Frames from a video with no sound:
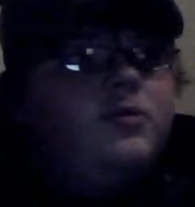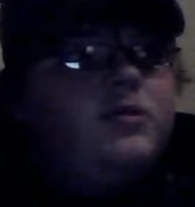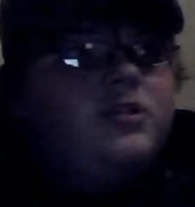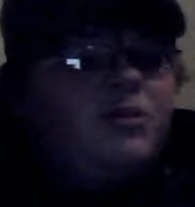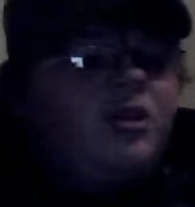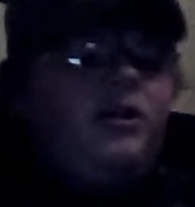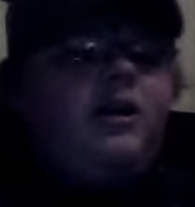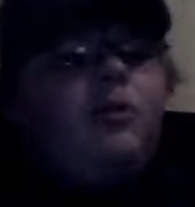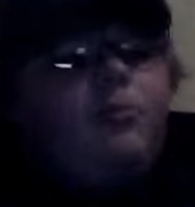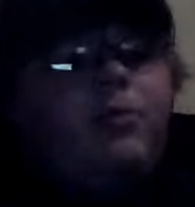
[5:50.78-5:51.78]
with some other
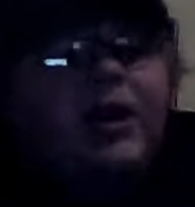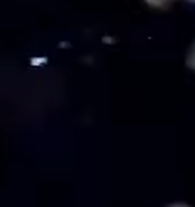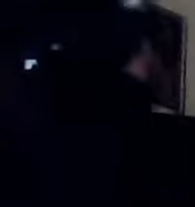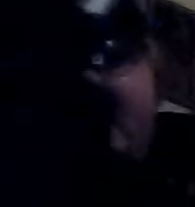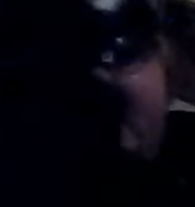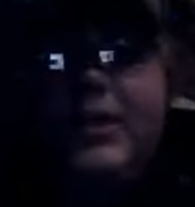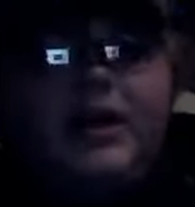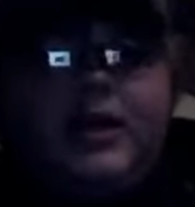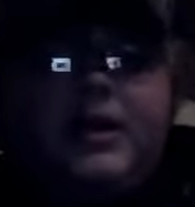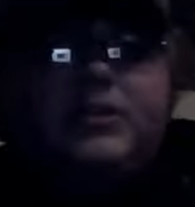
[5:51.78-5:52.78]
gear. But anyways,
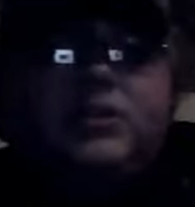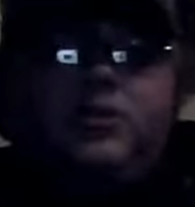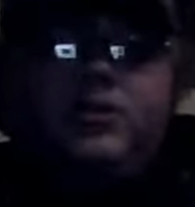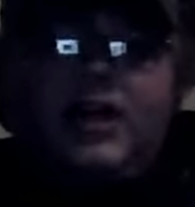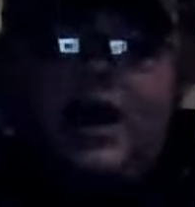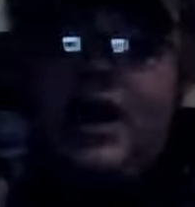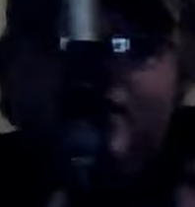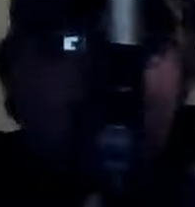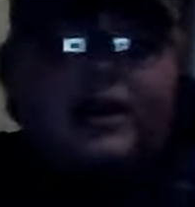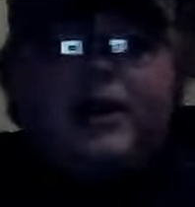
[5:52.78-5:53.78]
so it's got
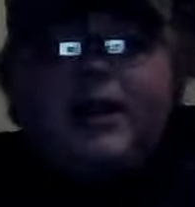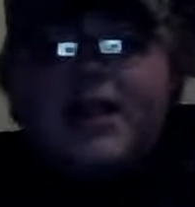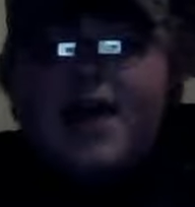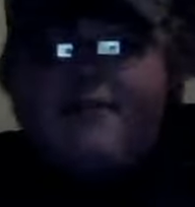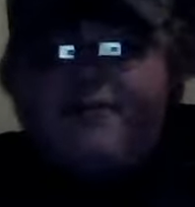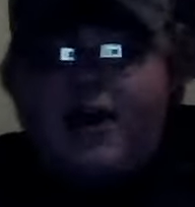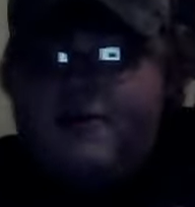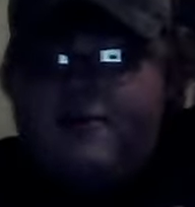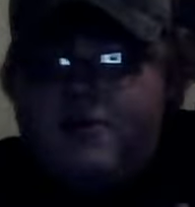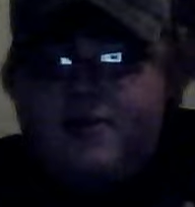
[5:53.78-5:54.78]
kind of like the
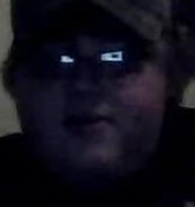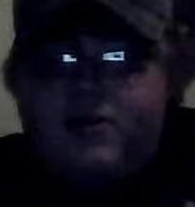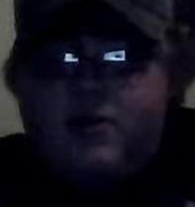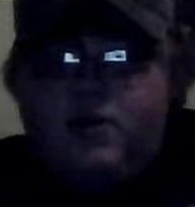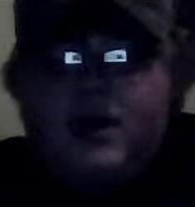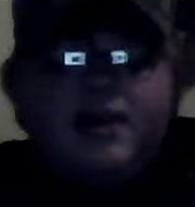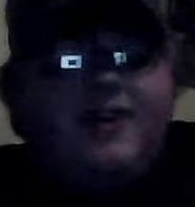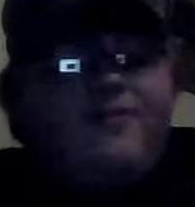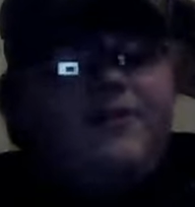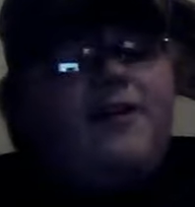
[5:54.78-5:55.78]
A5. If you know how
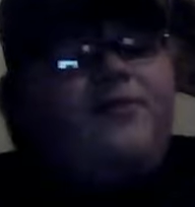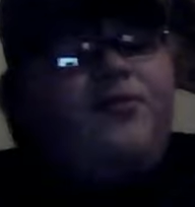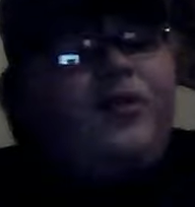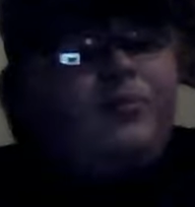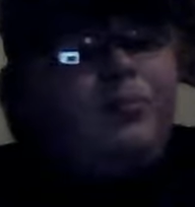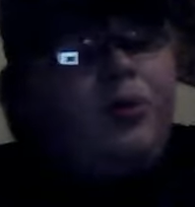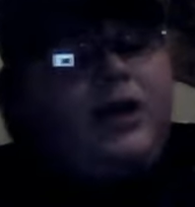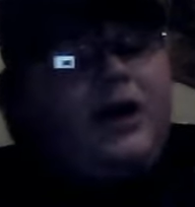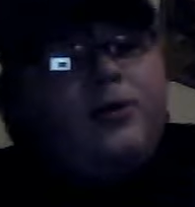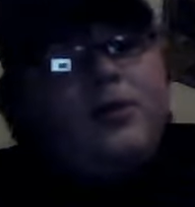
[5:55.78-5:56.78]
the A5, if you
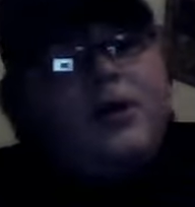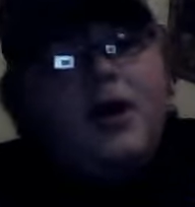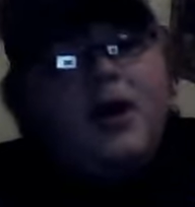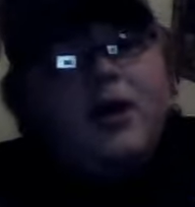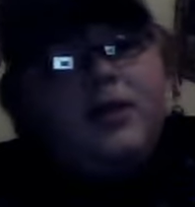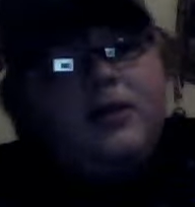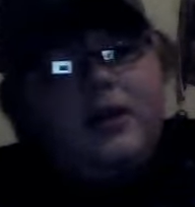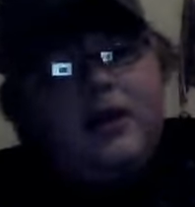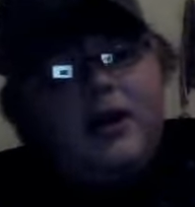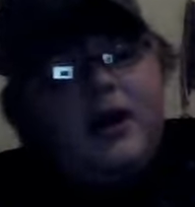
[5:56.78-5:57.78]
pull out
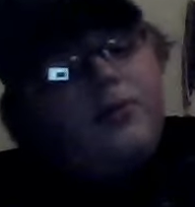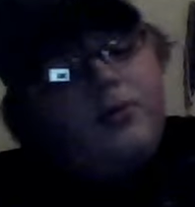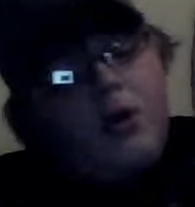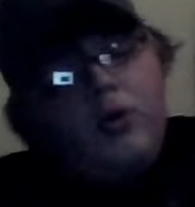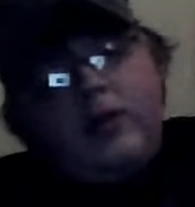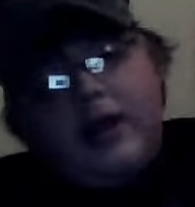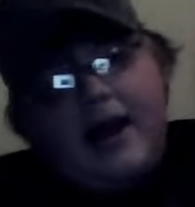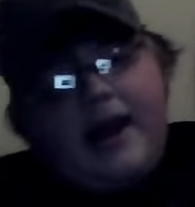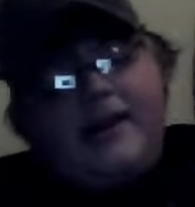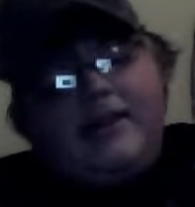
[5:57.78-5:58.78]
the remote
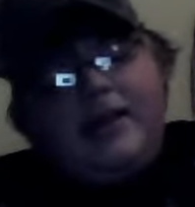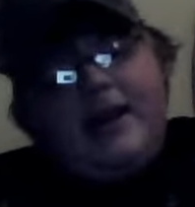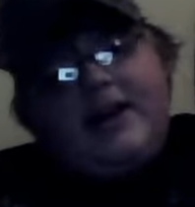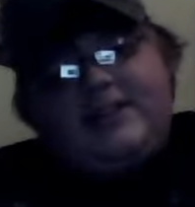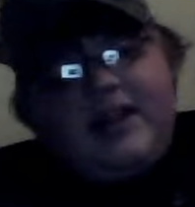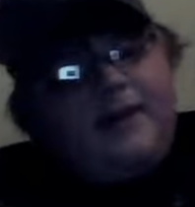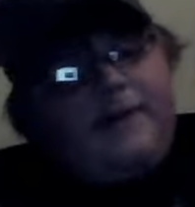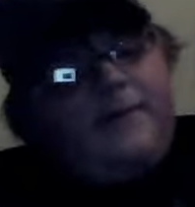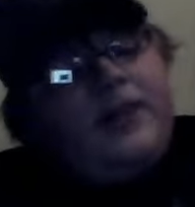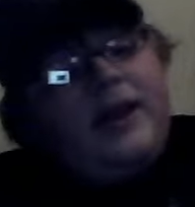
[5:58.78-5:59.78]
line and the ASI and
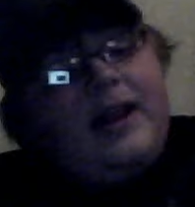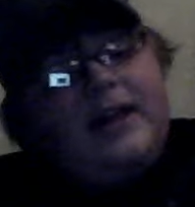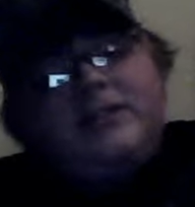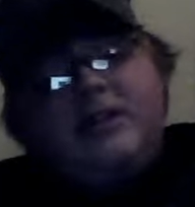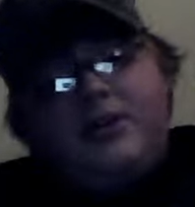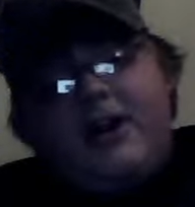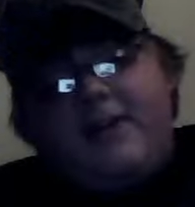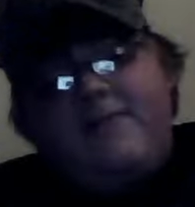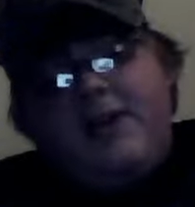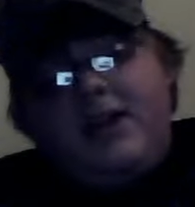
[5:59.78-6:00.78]
everything, it has the
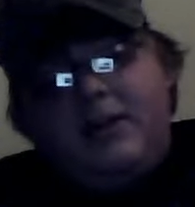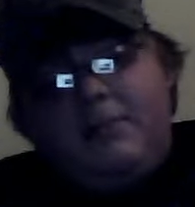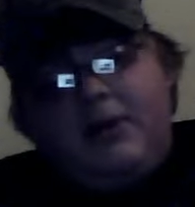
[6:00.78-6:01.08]
direct feed in the